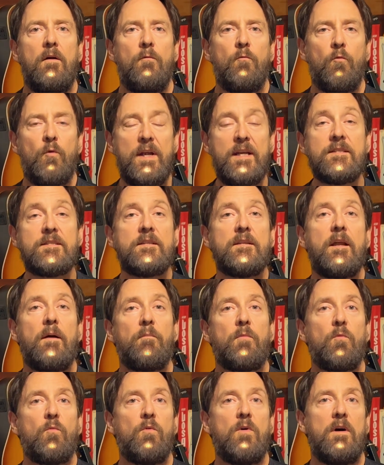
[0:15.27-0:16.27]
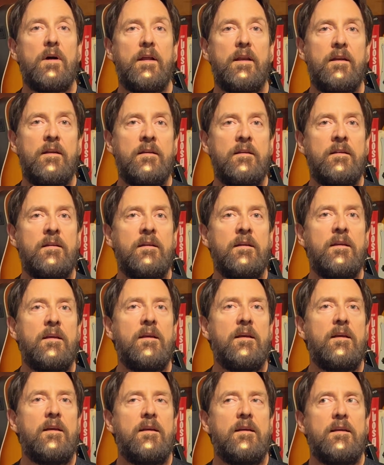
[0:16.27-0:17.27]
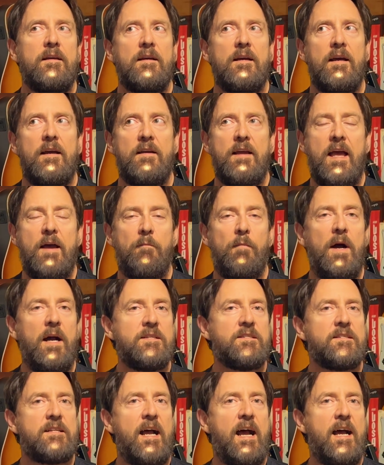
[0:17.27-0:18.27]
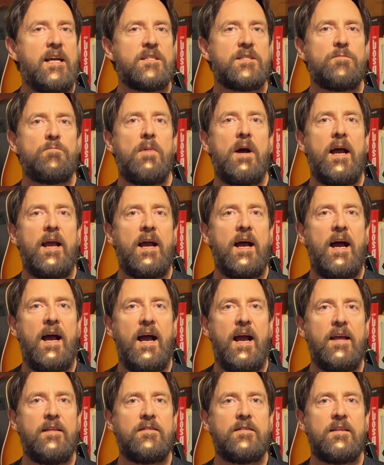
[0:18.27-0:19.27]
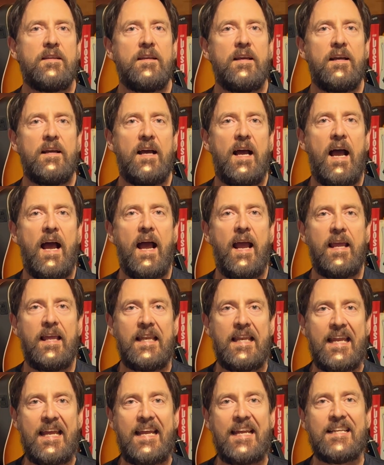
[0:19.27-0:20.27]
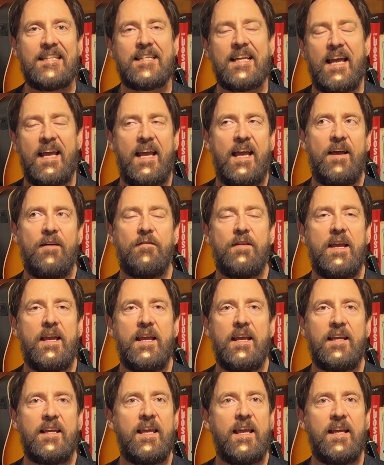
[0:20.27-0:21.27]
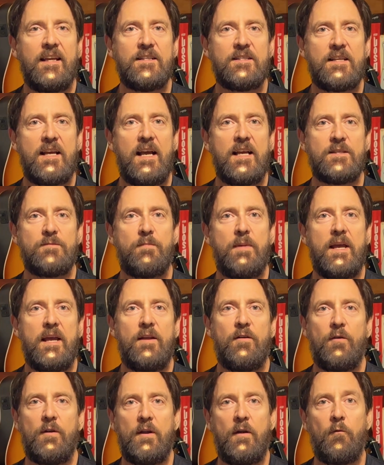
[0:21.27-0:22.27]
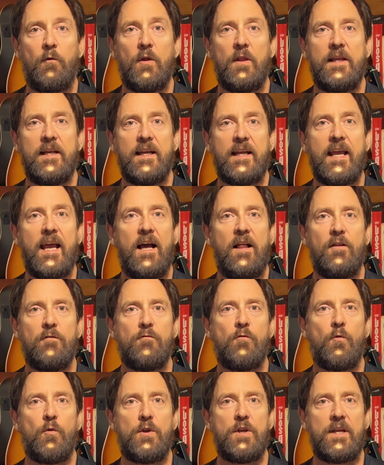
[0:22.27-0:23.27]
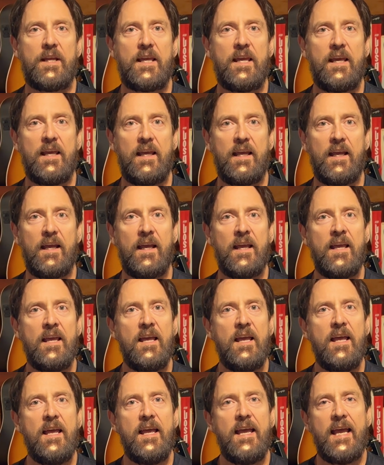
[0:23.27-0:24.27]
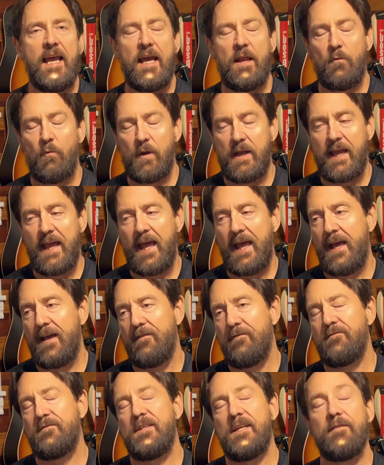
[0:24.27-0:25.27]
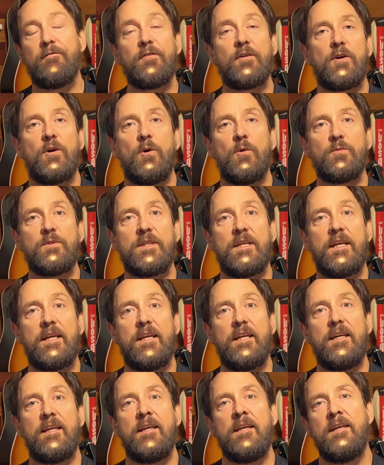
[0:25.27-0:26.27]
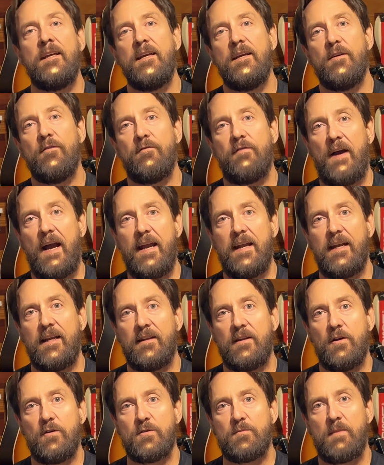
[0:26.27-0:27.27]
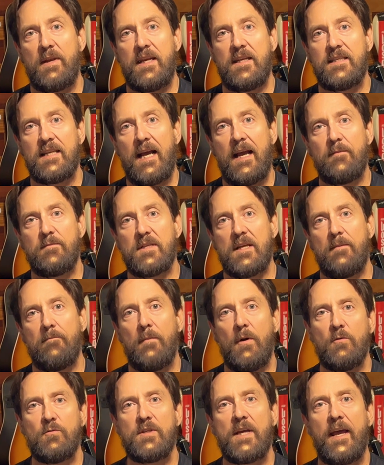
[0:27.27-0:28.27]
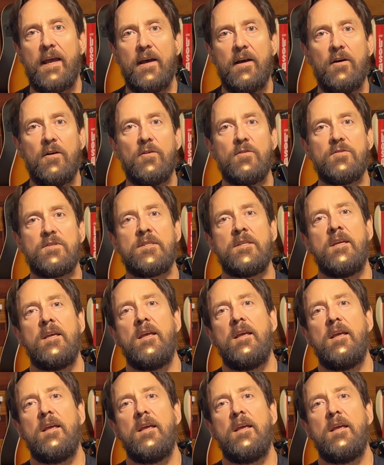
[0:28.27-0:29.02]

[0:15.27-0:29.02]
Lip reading: Reason number 1, at my size and my height, I need to have a king size bed, or really a California king, and we have difficulty finding those many times at motels.